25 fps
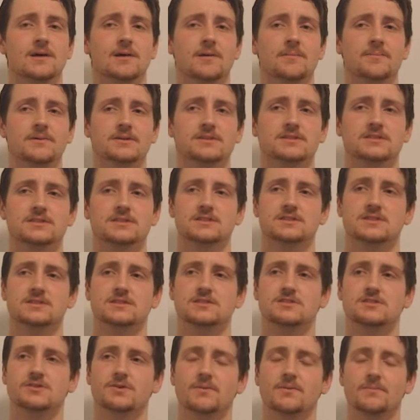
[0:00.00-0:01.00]
But
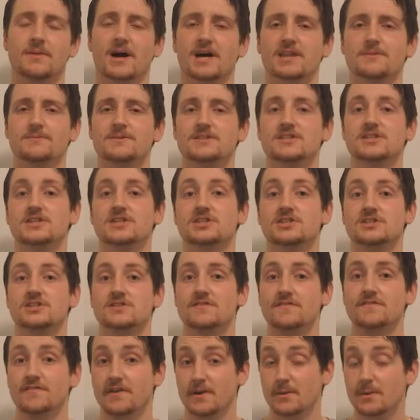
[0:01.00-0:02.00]
to a mathematician,
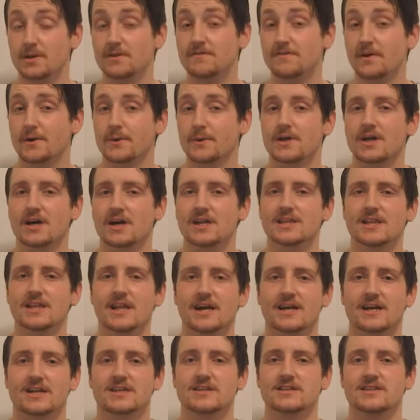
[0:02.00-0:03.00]
very, very
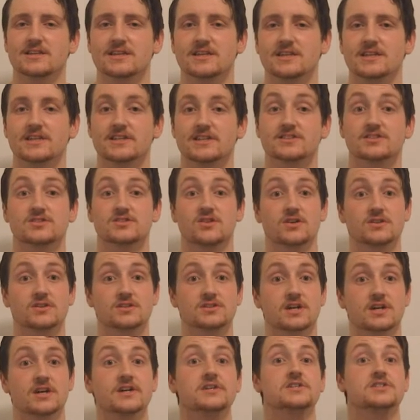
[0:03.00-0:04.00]
unlikely is not
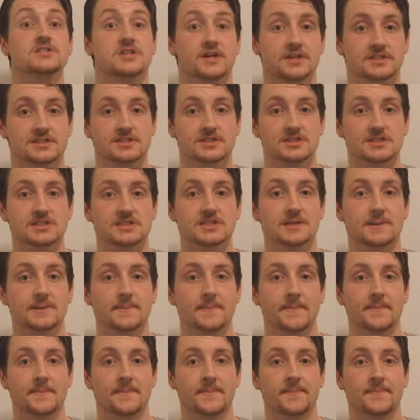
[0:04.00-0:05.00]
a certainty.
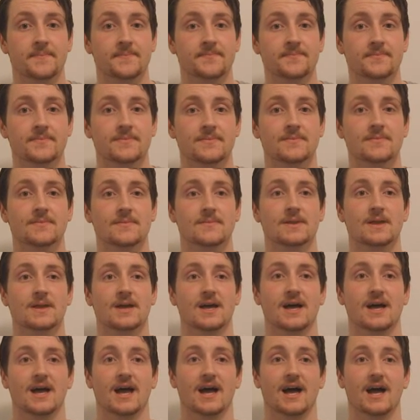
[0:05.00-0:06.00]

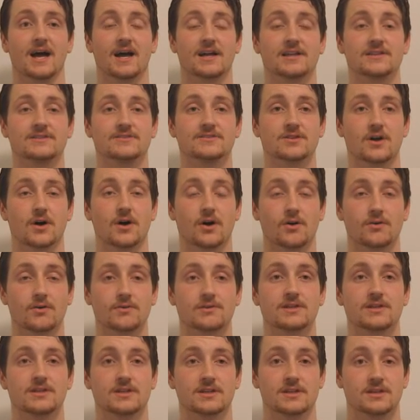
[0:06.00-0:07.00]
And
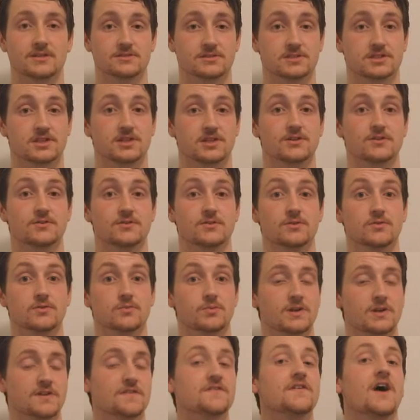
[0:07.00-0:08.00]
only until
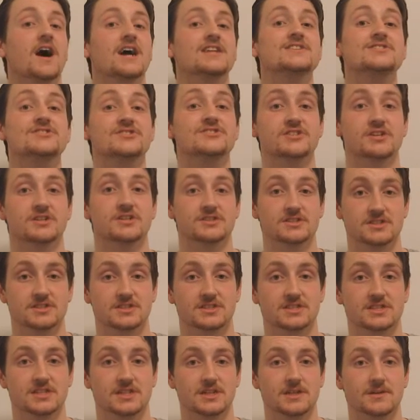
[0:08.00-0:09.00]
we find a
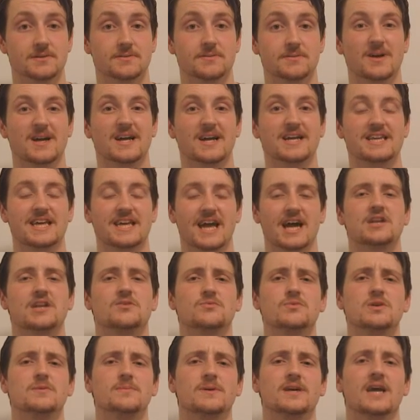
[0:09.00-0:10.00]
certainty can
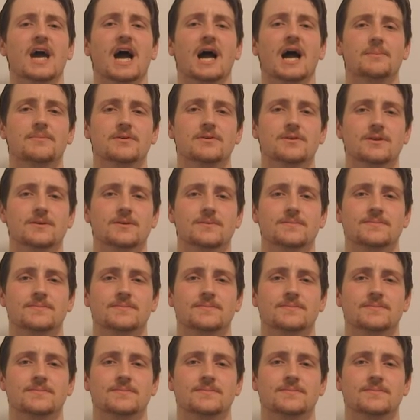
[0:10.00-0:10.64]
we be happy.